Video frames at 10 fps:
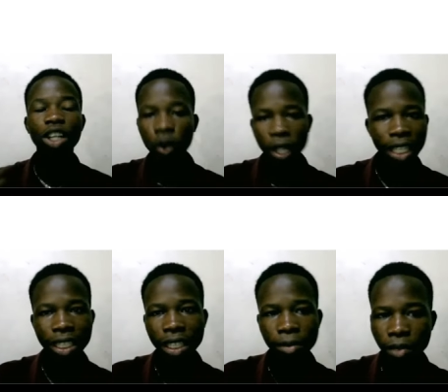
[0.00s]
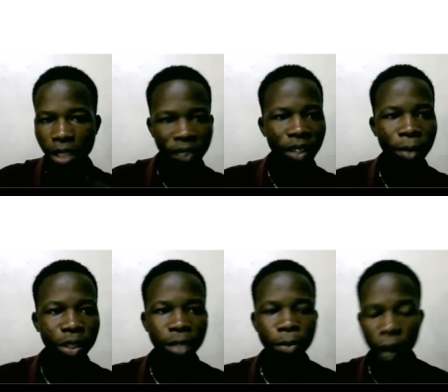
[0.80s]
connect different
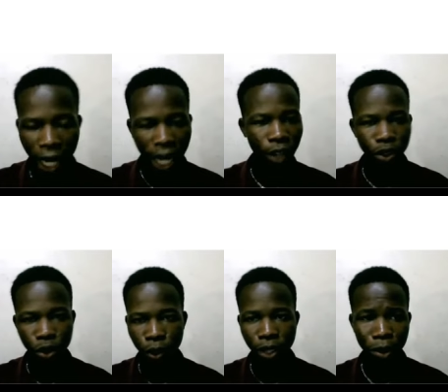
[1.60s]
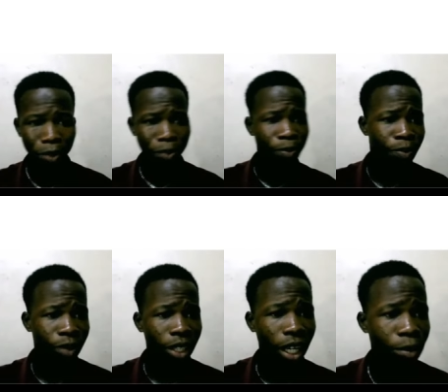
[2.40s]
multiple accounts to it. So
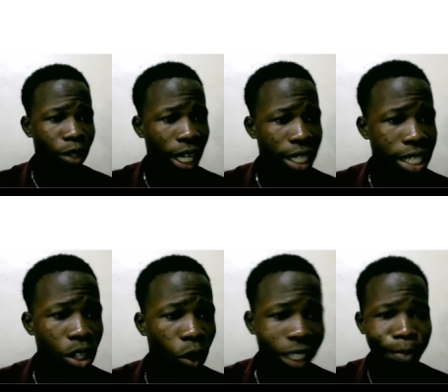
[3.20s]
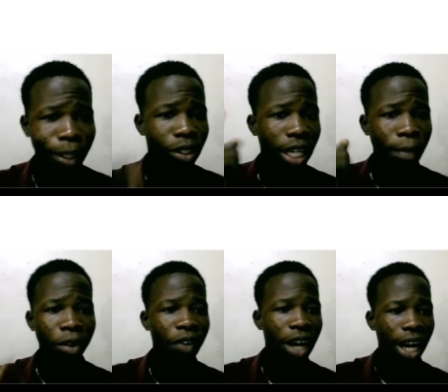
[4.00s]
you can see on this particular
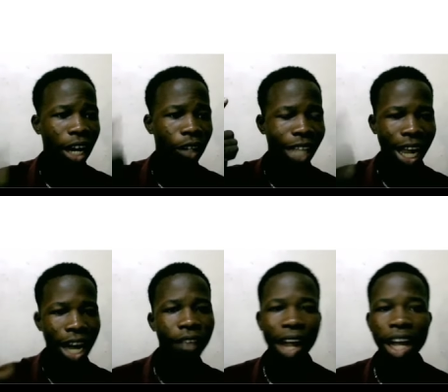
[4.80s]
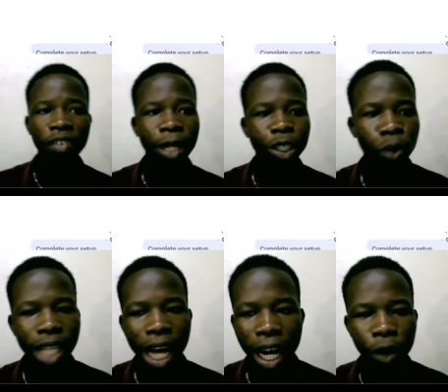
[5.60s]
Buffer account, I have my
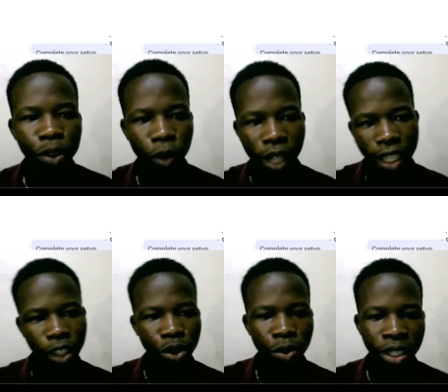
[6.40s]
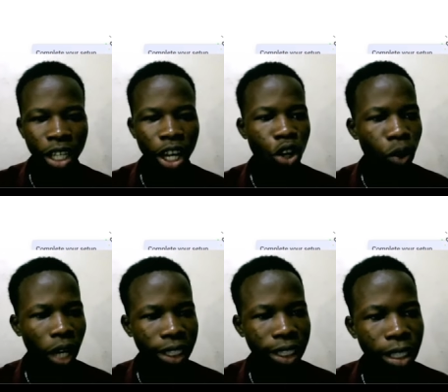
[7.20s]
Twitter account connected to it. You
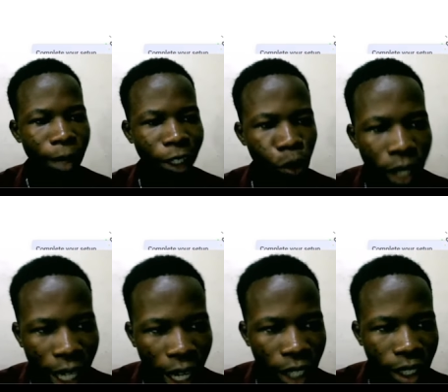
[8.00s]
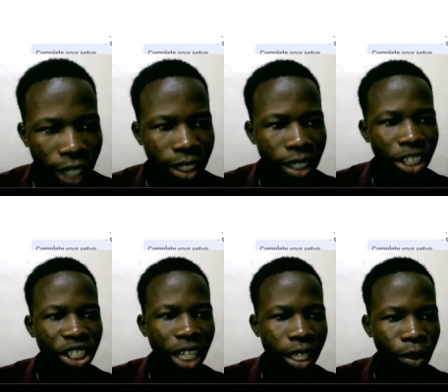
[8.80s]
can see my Twitter. You can see these
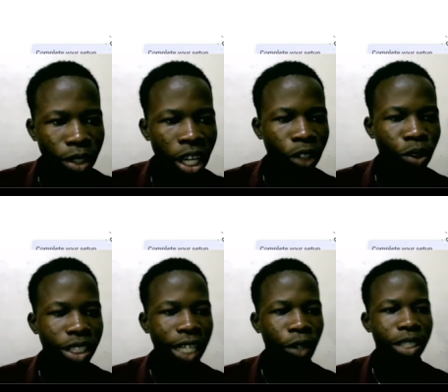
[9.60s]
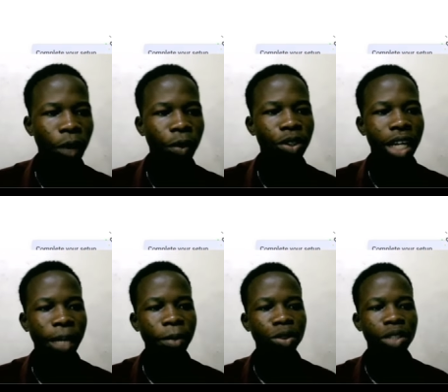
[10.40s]
channels. So channels are where you
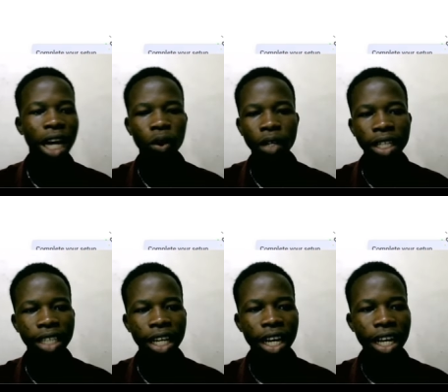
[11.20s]
can be able to like connect